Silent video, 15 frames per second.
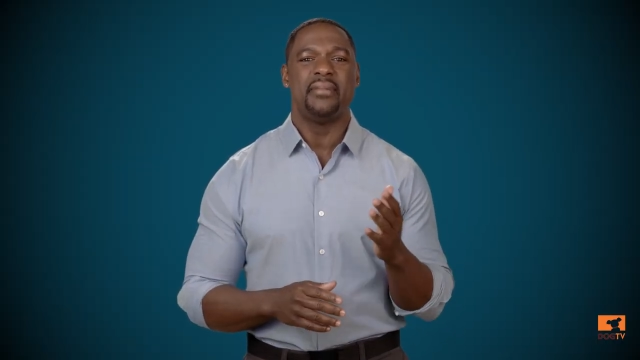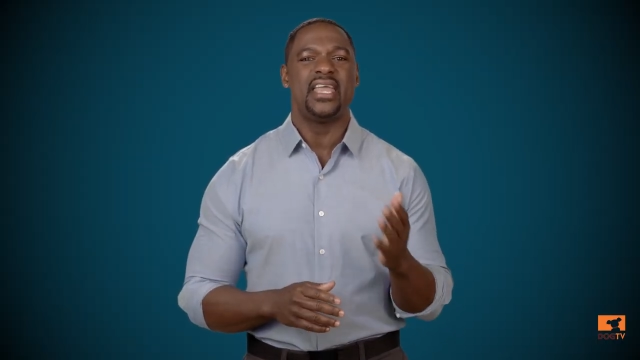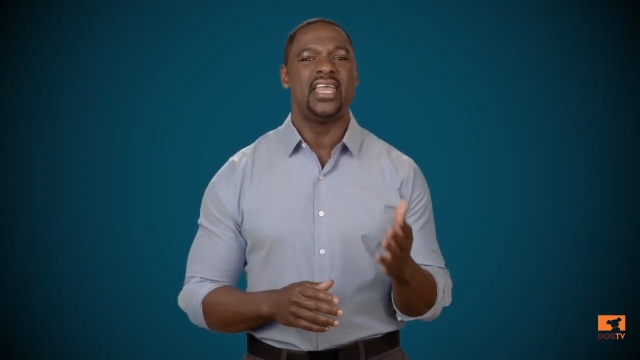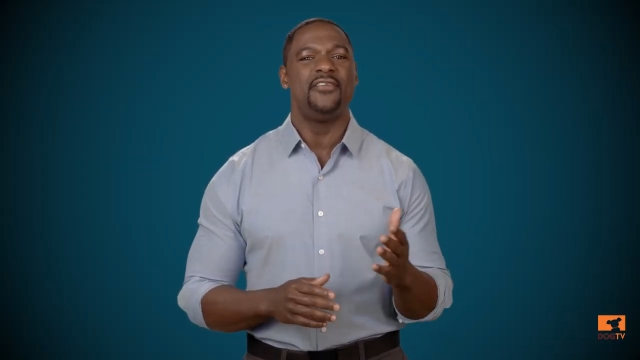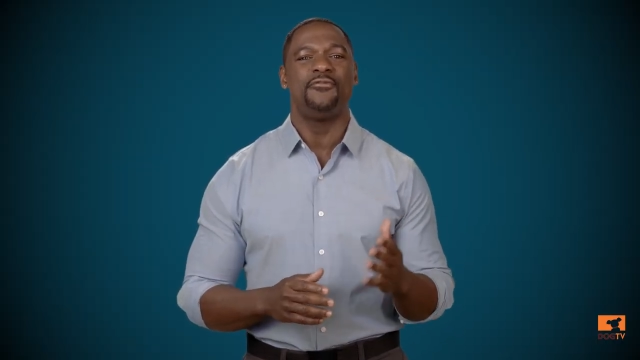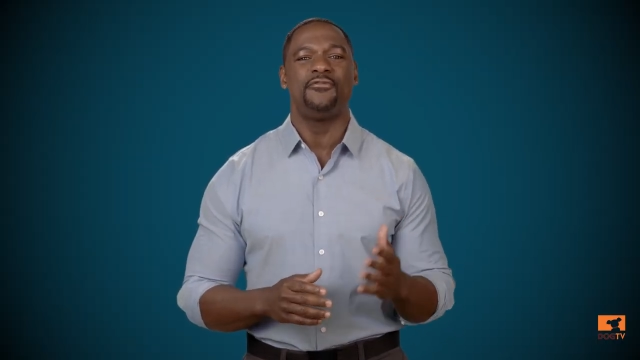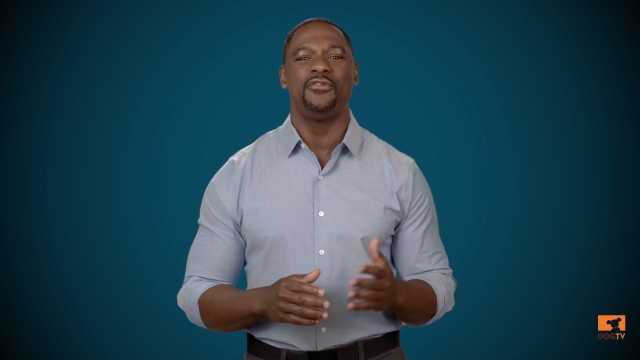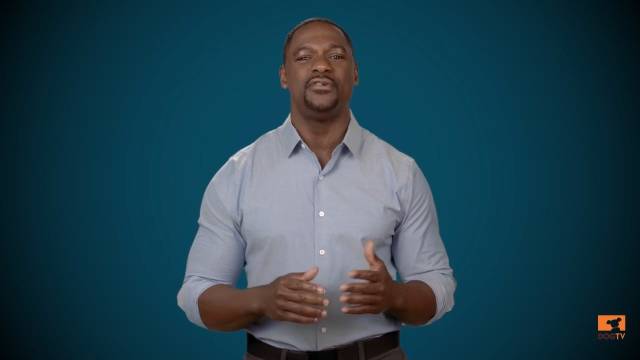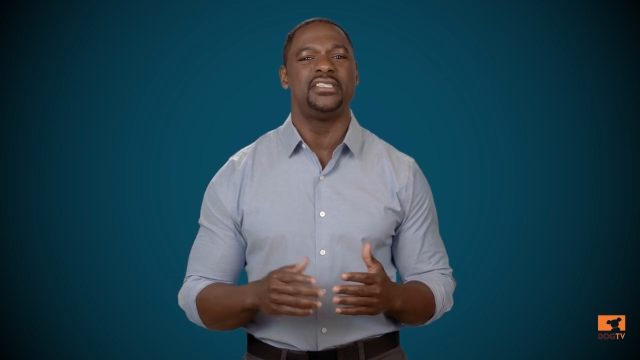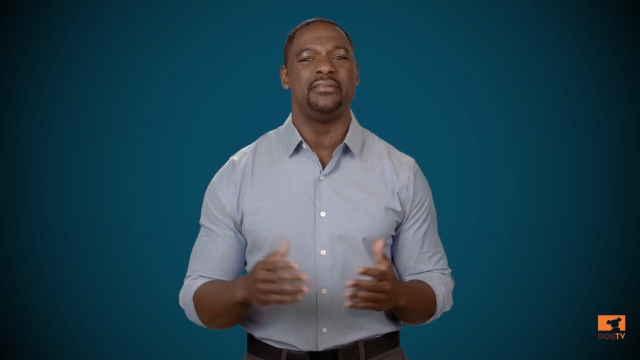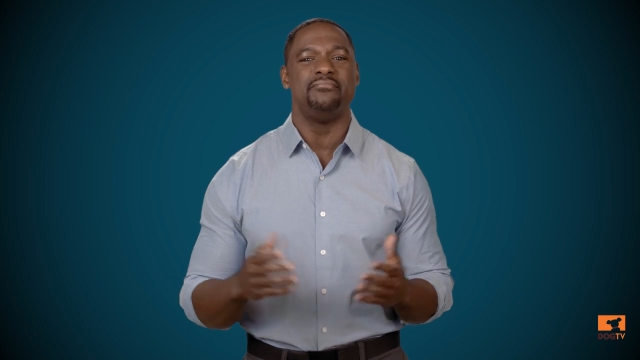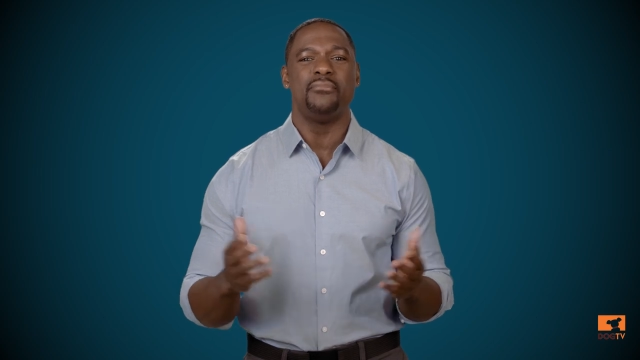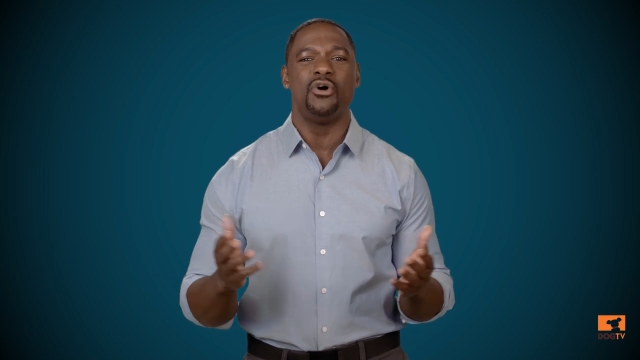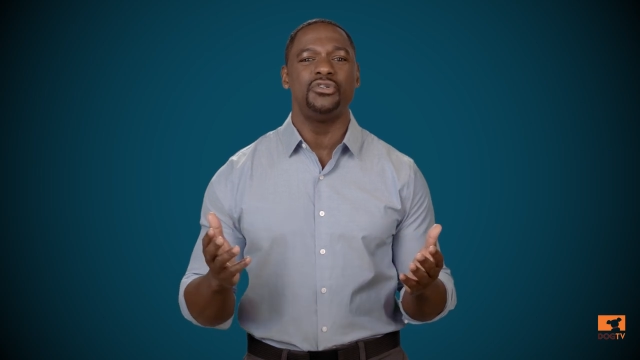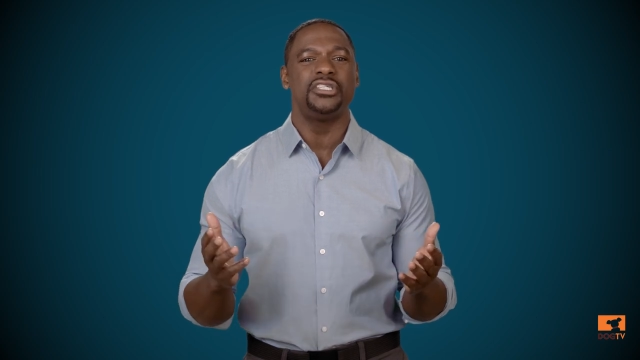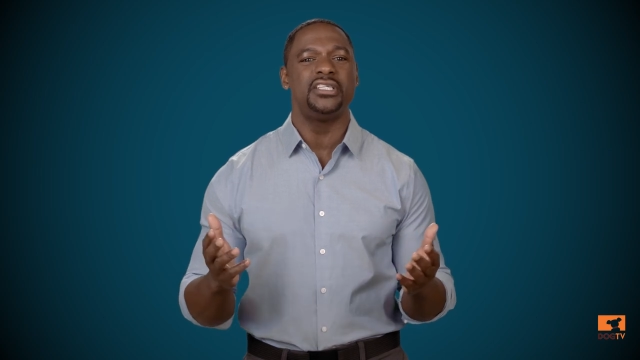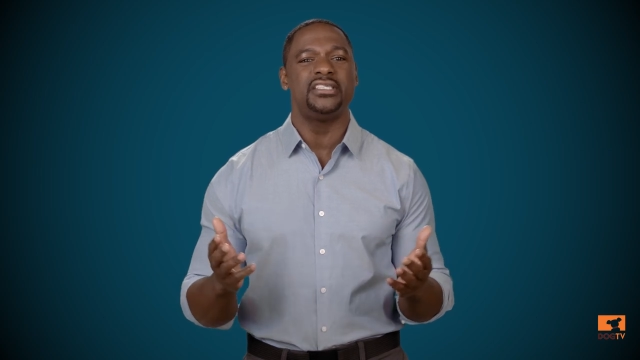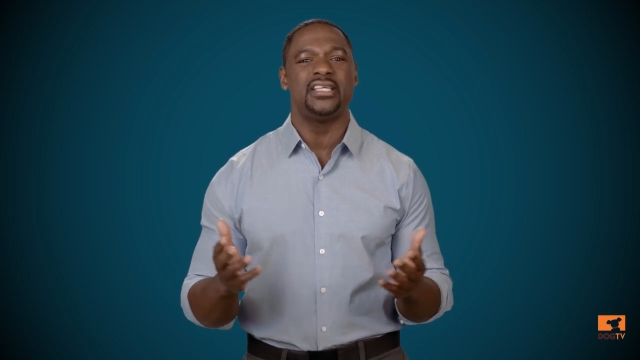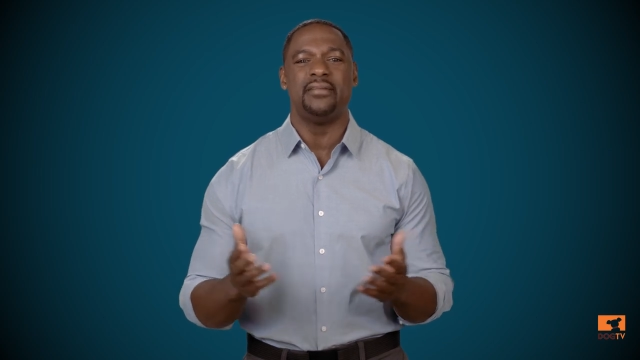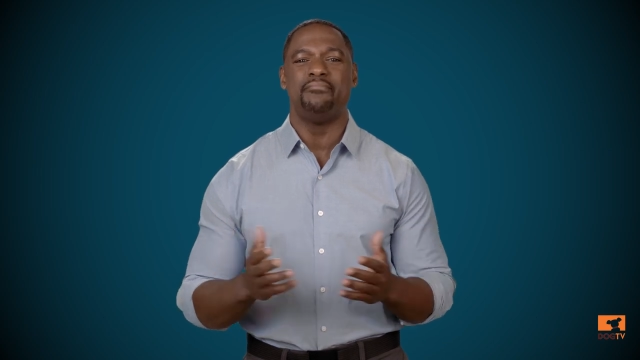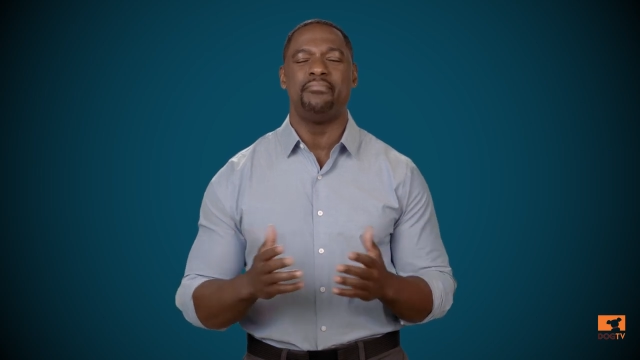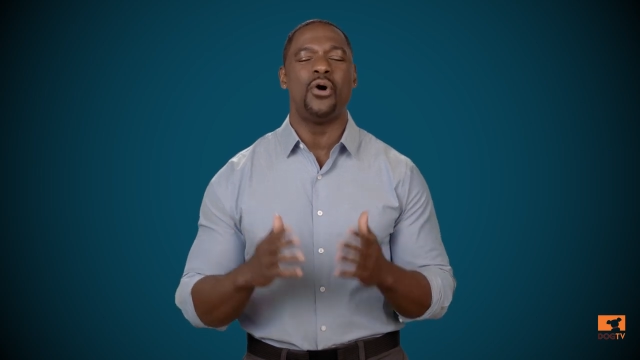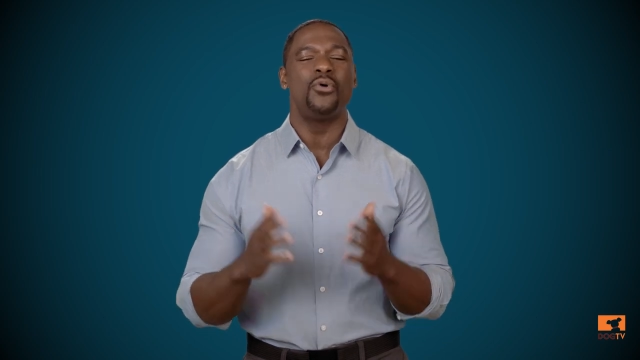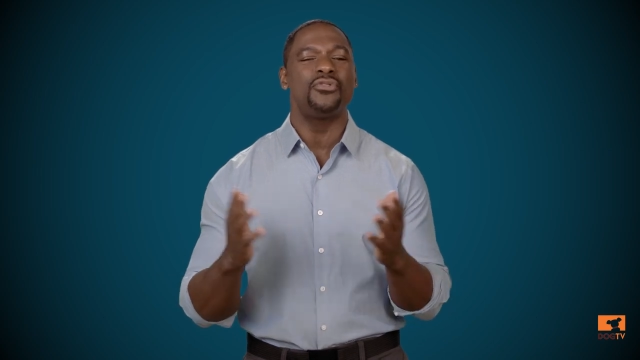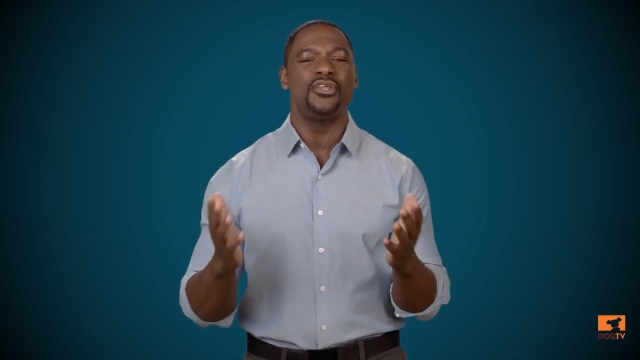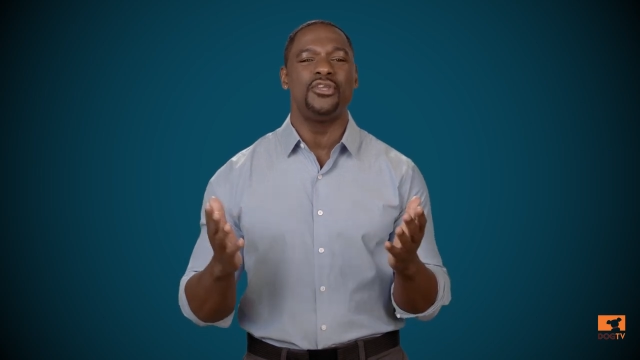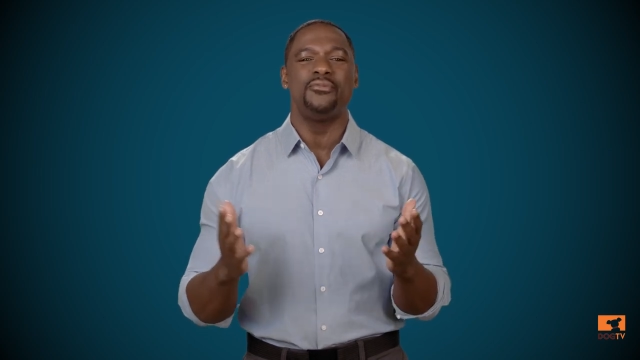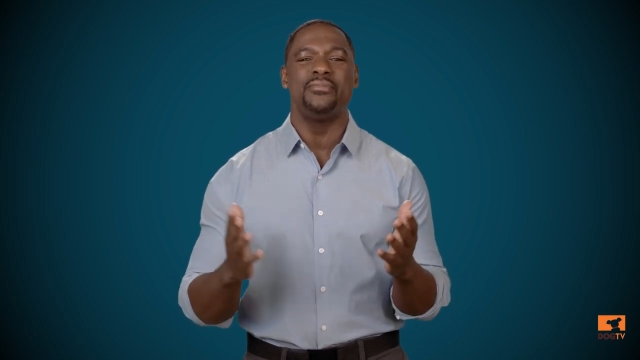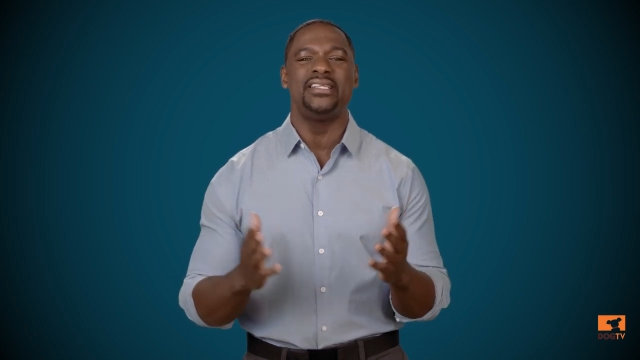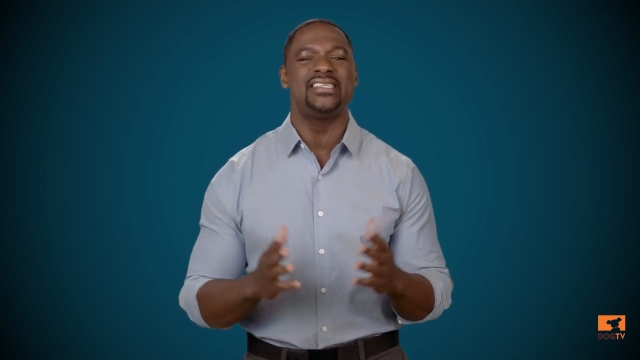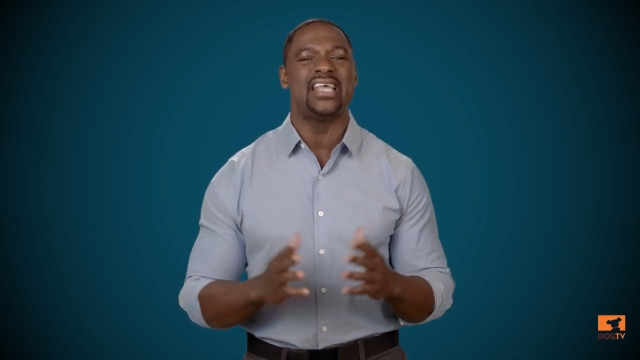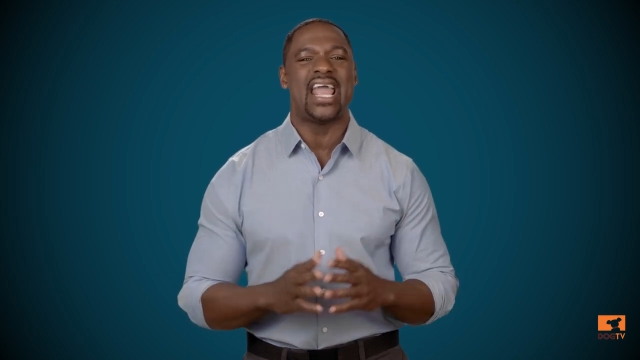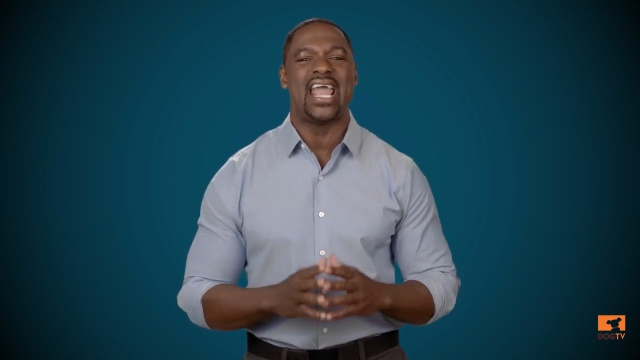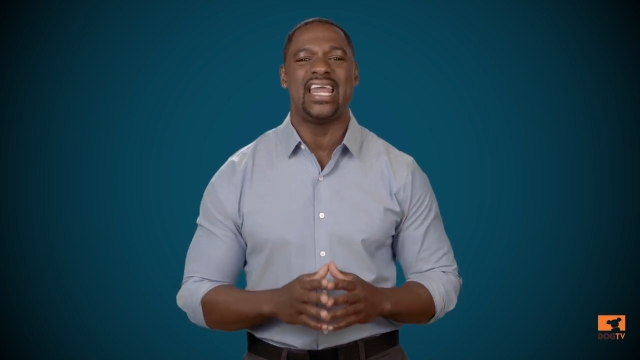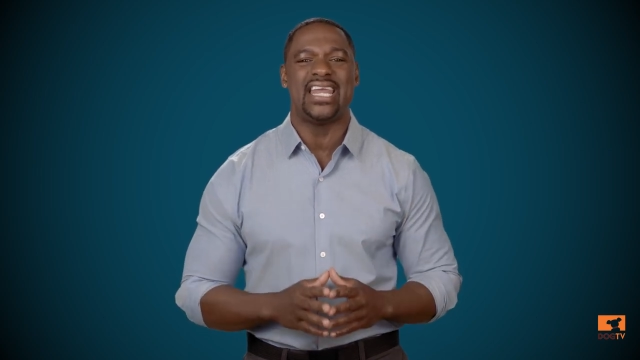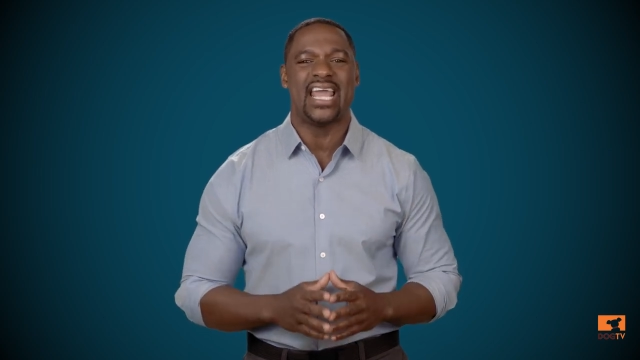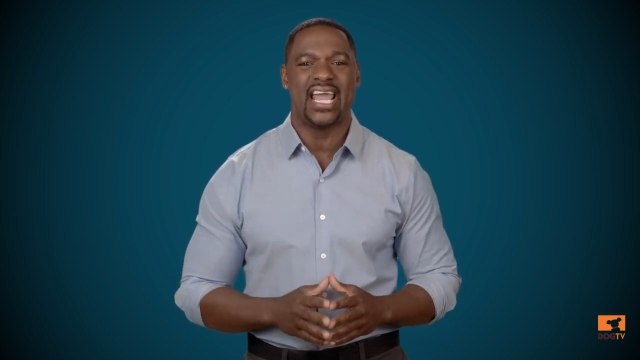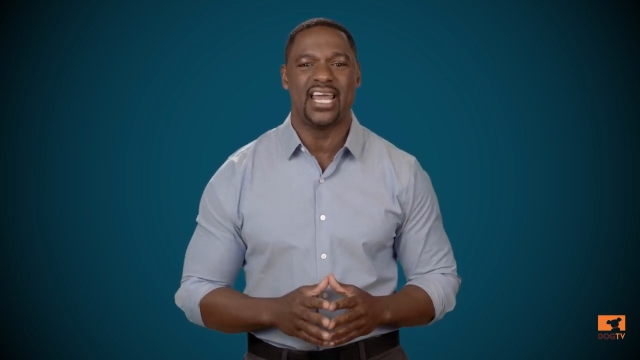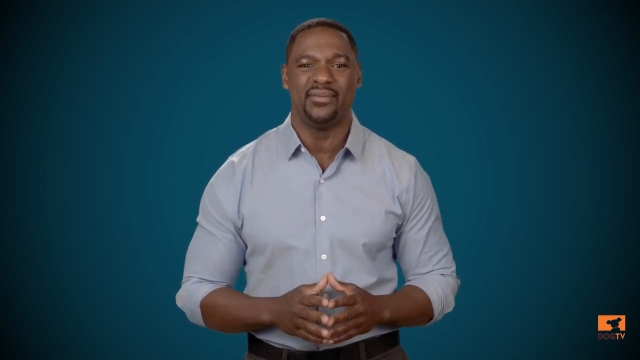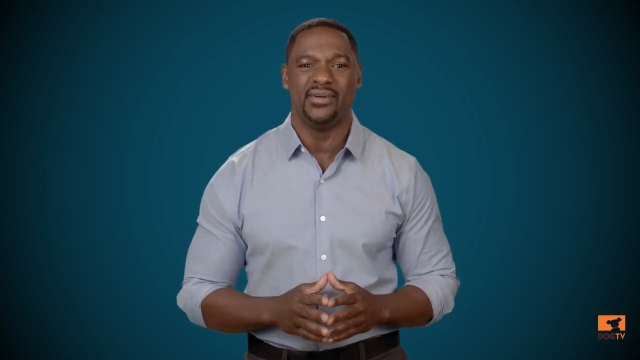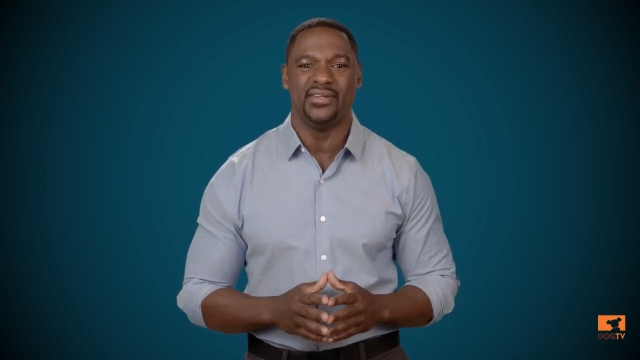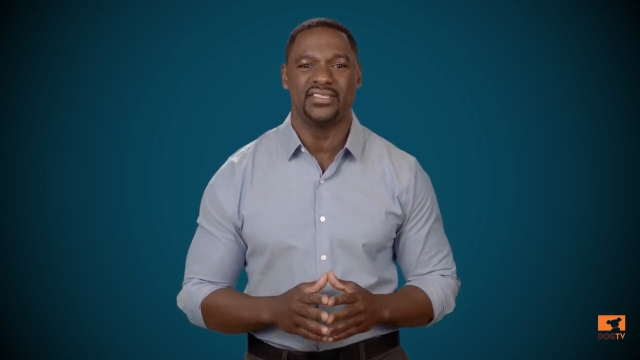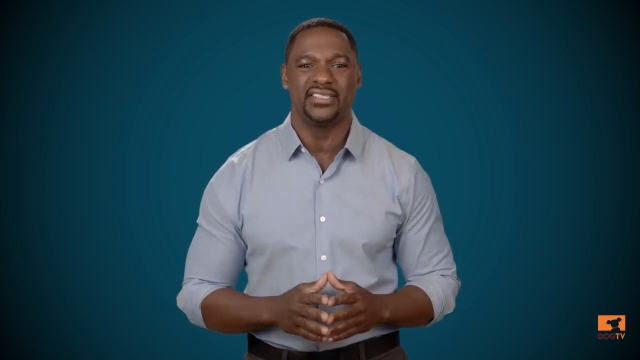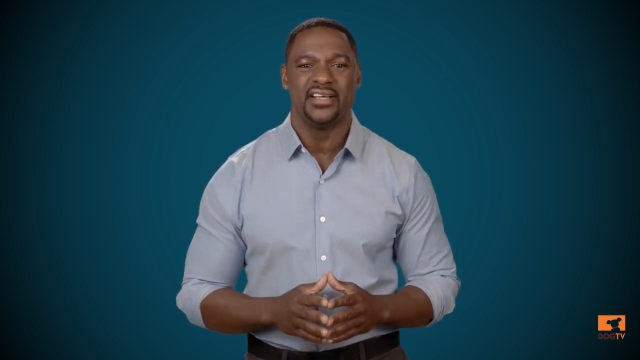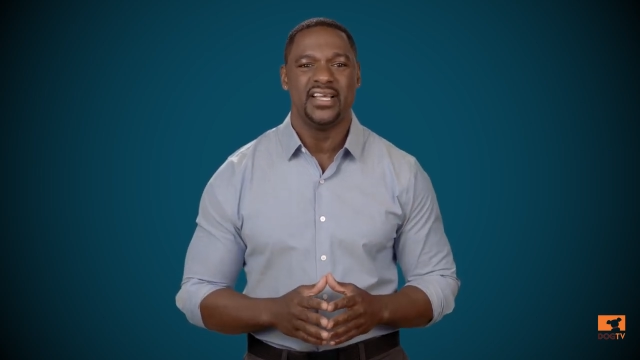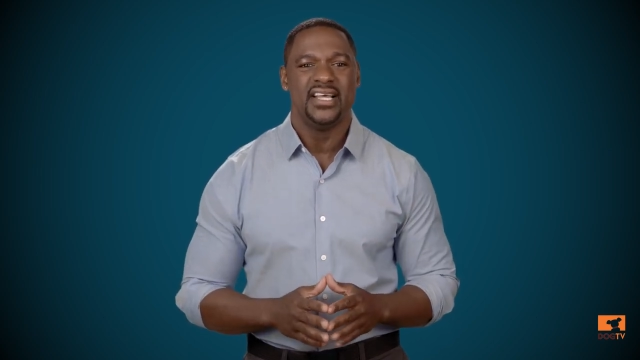may influence emotions in both humans and animals.